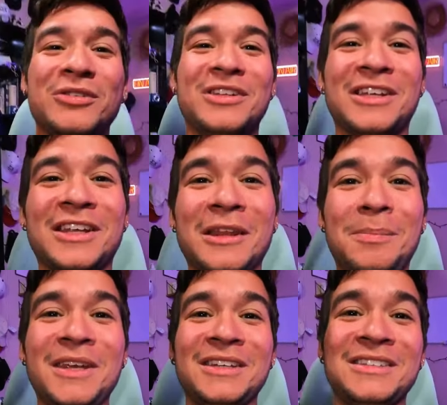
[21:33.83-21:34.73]
be using the
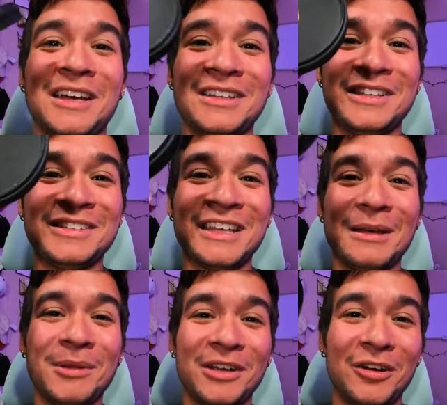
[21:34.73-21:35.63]
Peak Design lens
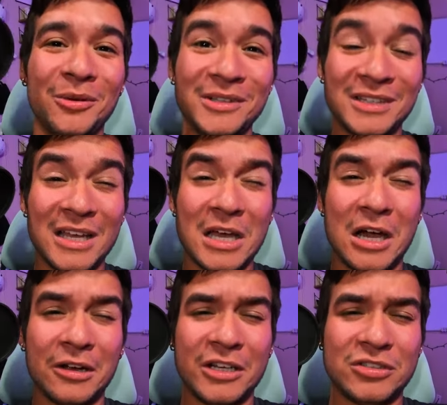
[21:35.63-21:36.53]
cap like always.
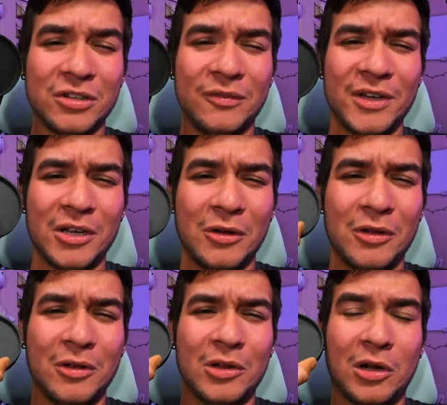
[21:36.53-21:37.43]
I'll catch you on the
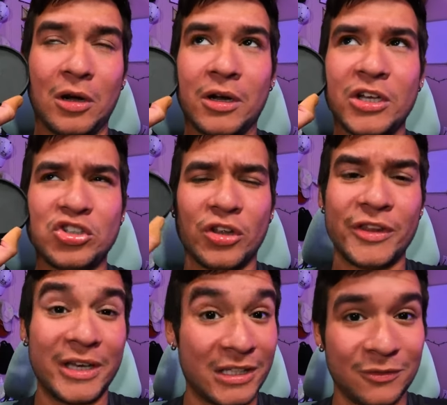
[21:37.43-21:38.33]
video, or I'll catch you
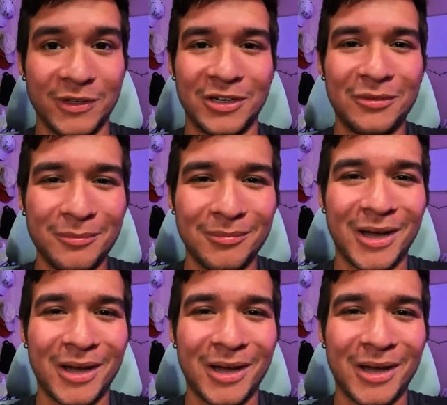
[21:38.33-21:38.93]
on the next video.